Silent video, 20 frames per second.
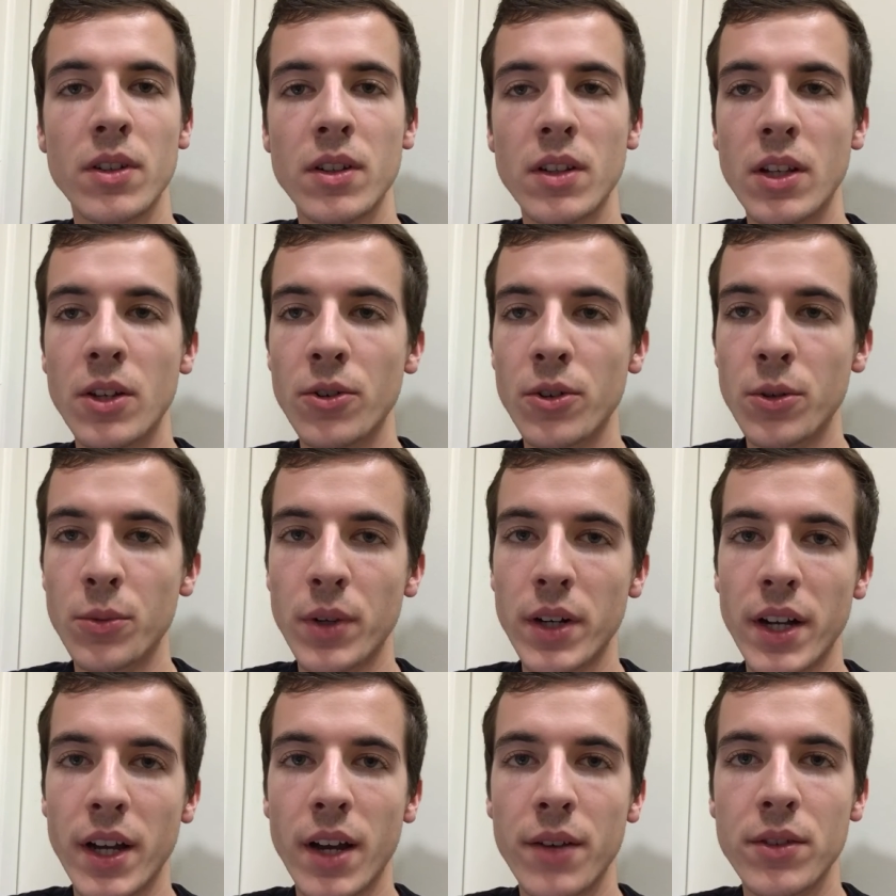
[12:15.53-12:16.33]
hearing
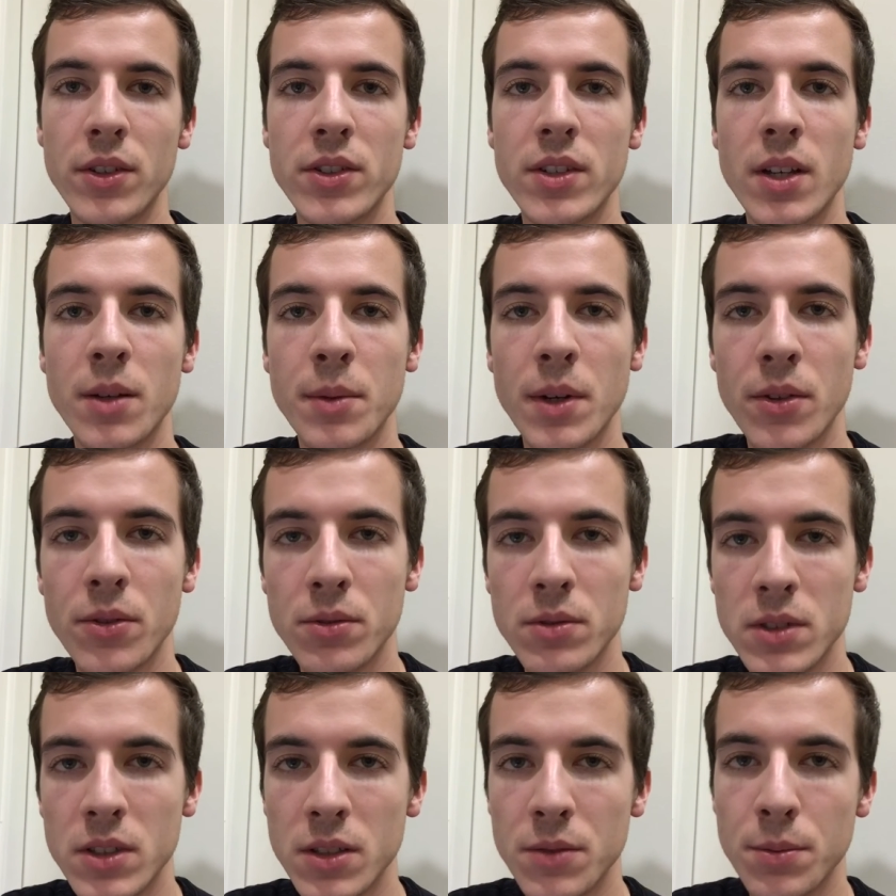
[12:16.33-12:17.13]
what I have to say about
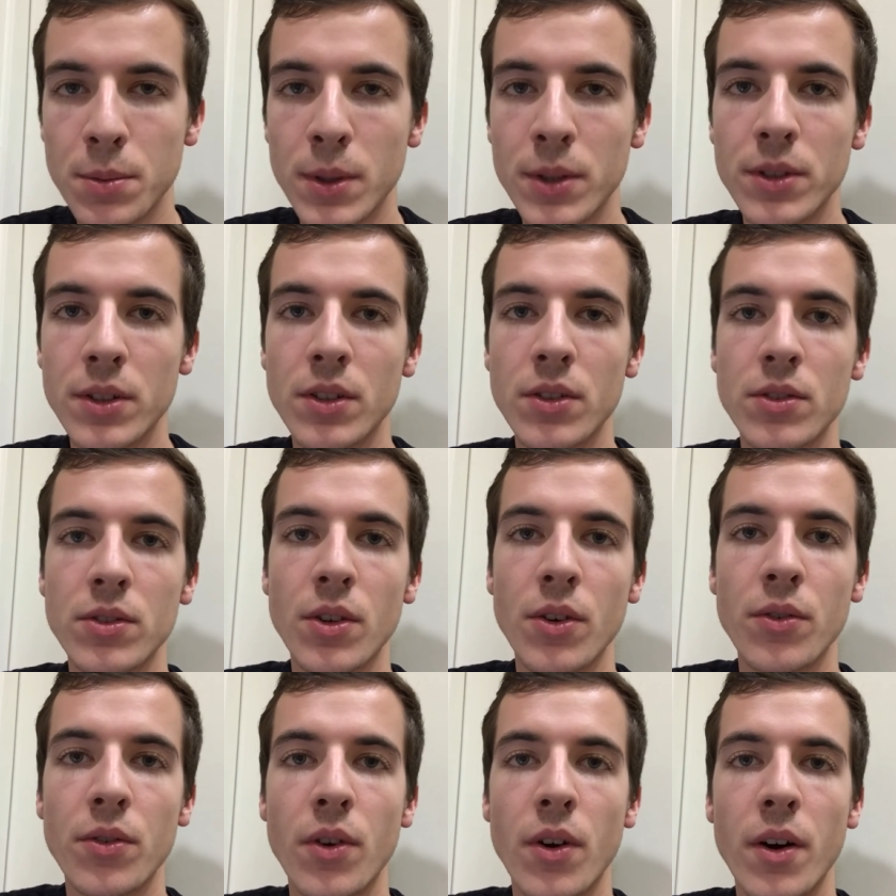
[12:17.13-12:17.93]
3D printing
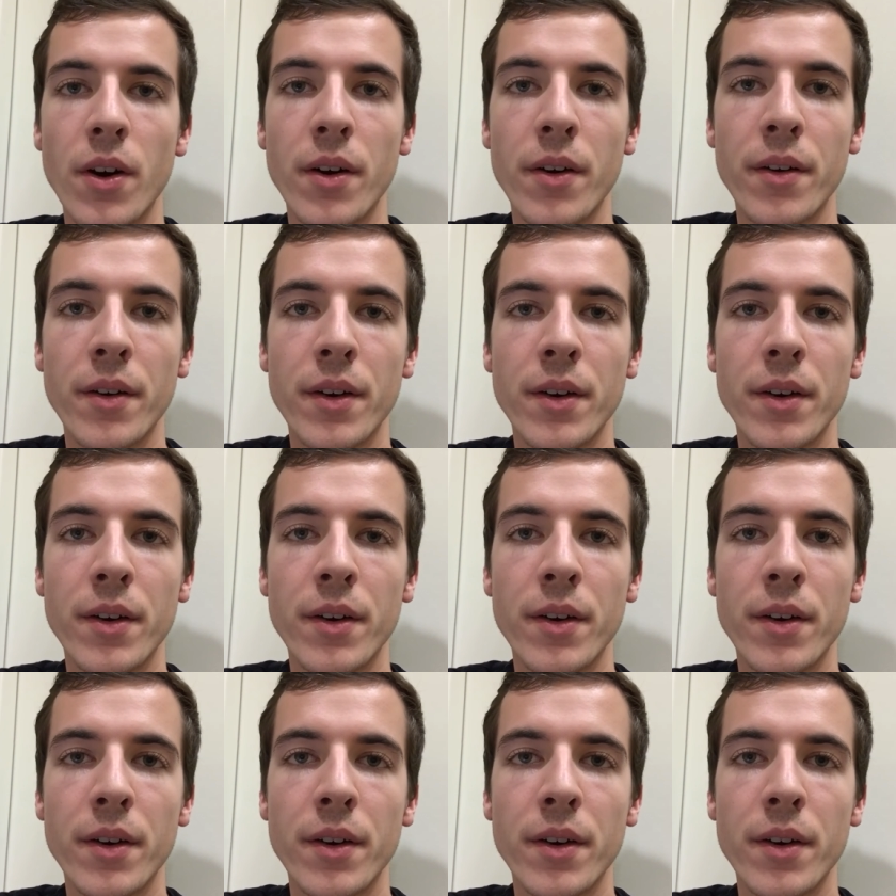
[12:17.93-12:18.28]
so far.